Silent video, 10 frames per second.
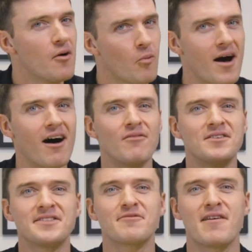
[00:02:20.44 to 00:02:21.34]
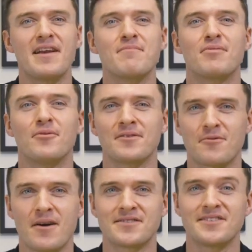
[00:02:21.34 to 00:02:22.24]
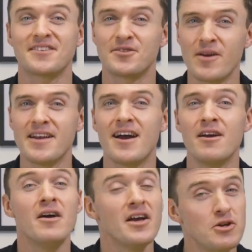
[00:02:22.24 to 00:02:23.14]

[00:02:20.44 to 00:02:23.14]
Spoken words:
Well, this is a really important question because we know